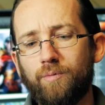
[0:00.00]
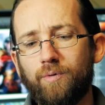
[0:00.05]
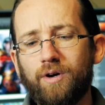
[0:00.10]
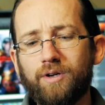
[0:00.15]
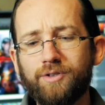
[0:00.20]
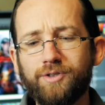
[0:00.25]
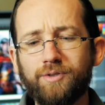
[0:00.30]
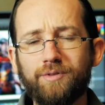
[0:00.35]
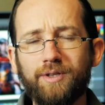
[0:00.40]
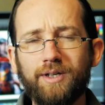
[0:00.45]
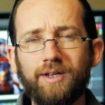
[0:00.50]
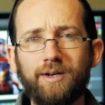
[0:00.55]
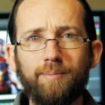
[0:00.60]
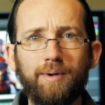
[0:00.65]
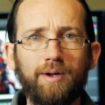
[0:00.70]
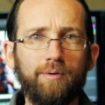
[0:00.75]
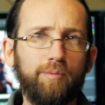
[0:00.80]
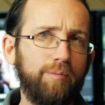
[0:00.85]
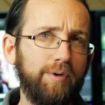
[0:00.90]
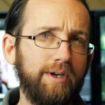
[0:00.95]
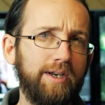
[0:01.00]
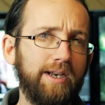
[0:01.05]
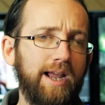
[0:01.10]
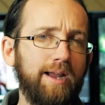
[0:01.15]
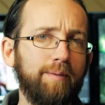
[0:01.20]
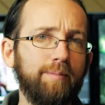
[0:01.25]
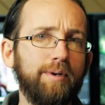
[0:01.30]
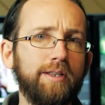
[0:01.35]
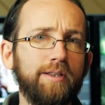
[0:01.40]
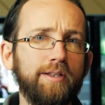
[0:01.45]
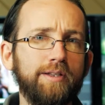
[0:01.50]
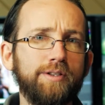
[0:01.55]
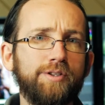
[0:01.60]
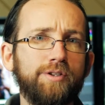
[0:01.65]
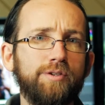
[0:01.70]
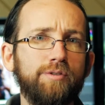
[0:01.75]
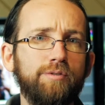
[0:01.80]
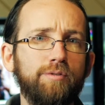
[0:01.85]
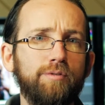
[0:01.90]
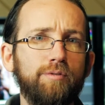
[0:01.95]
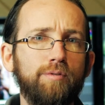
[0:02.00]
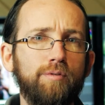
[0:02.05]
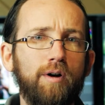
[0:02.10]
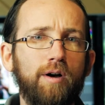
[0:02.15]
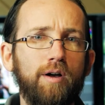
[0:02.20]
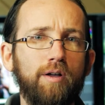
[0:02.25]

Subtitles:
We're also thinking about renaming this to